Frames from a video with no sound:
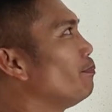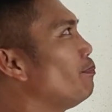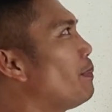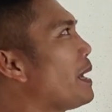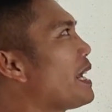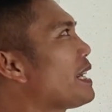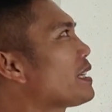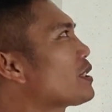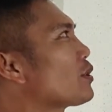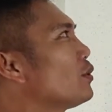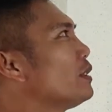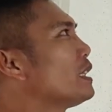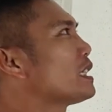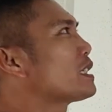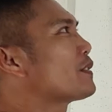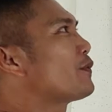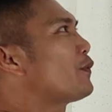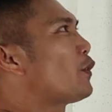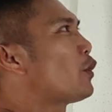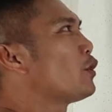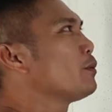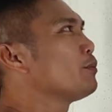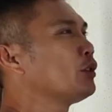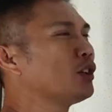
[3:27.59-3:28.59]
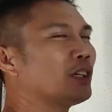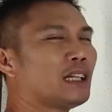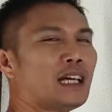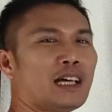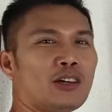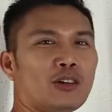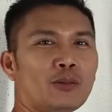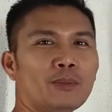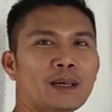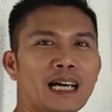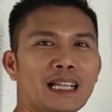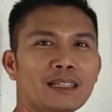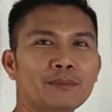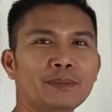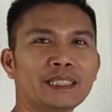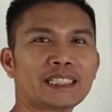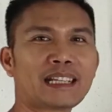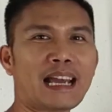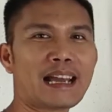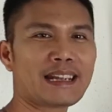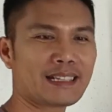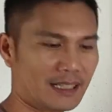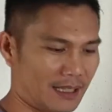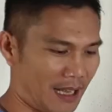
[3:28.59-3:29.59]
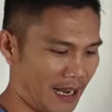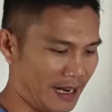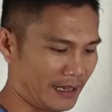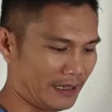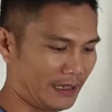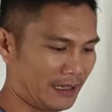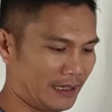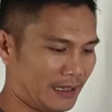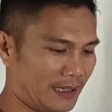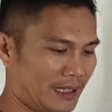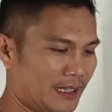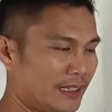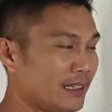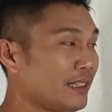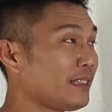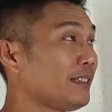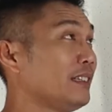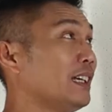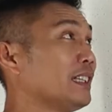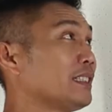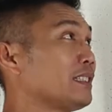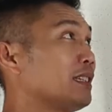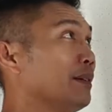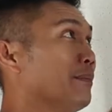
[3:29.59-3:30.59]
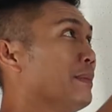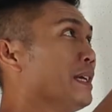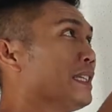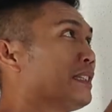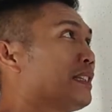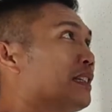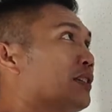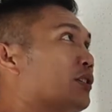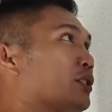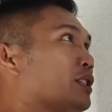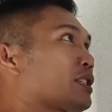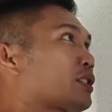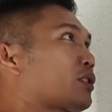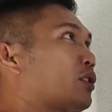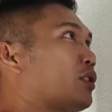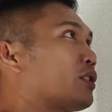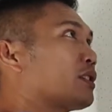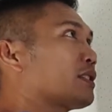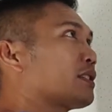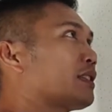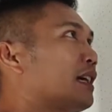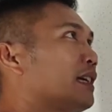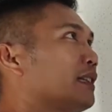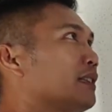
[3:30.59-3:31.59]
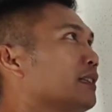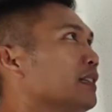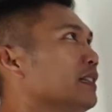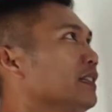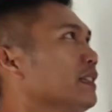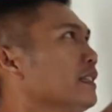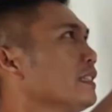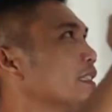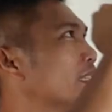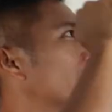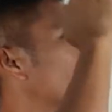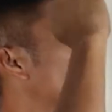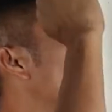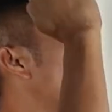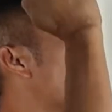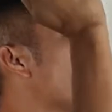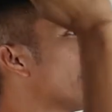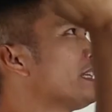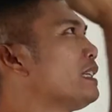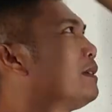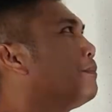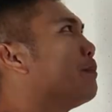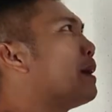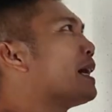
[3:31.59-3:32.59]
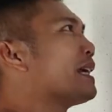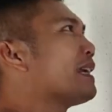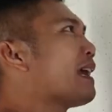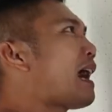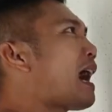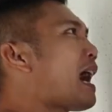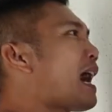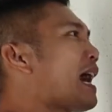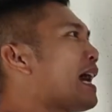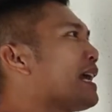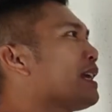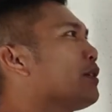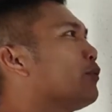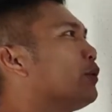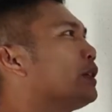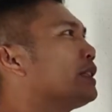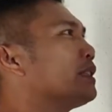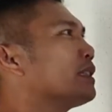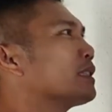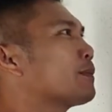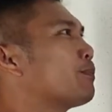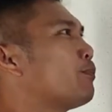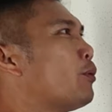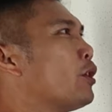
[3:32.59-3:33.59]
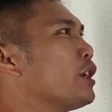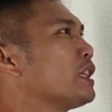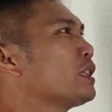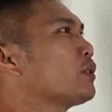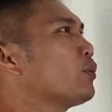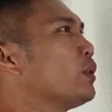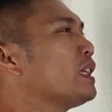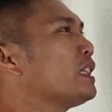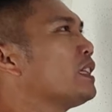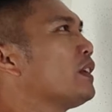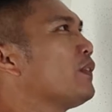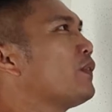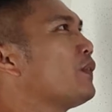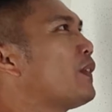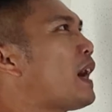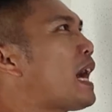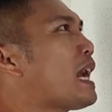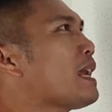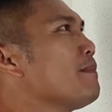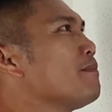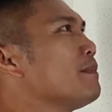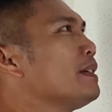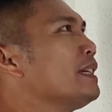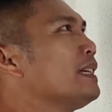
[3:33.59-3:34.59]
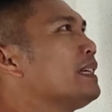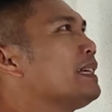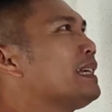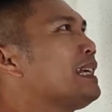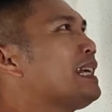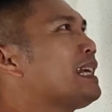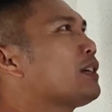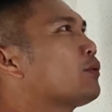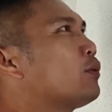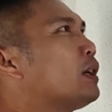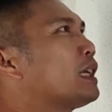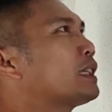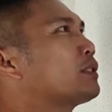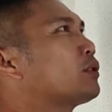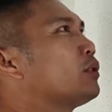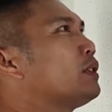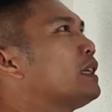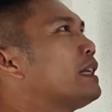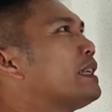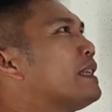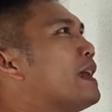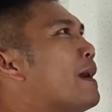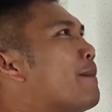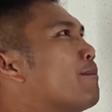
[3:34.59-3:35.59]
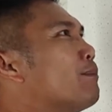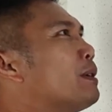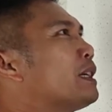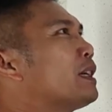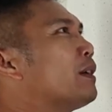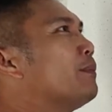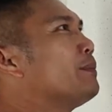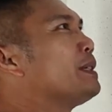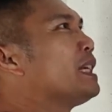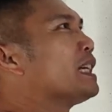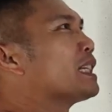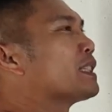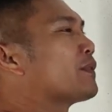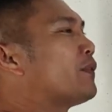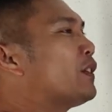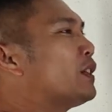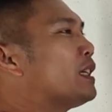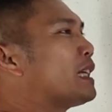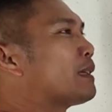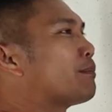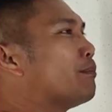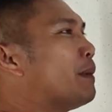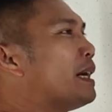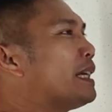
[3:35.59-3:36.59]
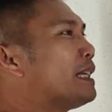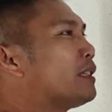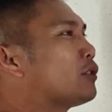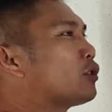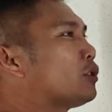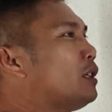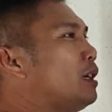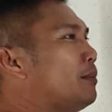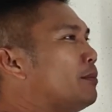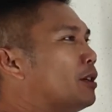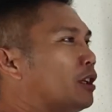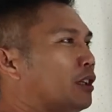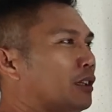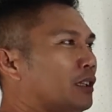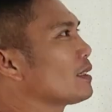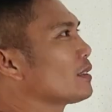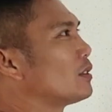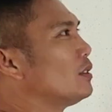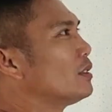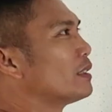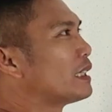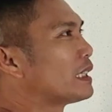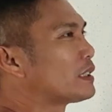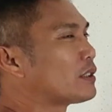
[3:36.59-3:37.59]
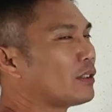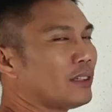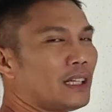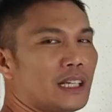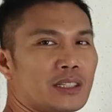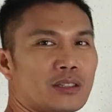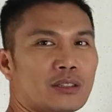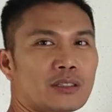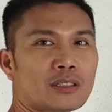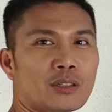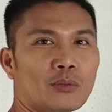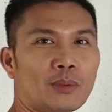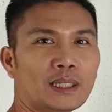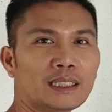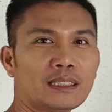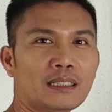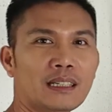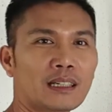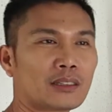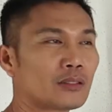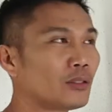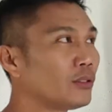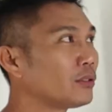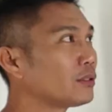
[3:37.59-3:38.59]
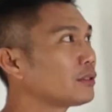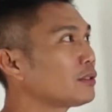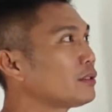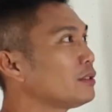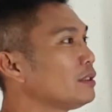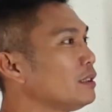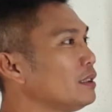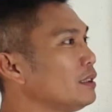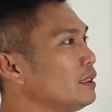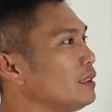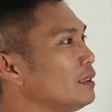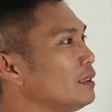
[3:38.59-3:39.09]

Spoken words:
Based on this formula of Albert Einstein, that 72 is constant divided by I, which is 0.25, equals to the number of years for that money to double. Congratulations, Juan de la Cruz.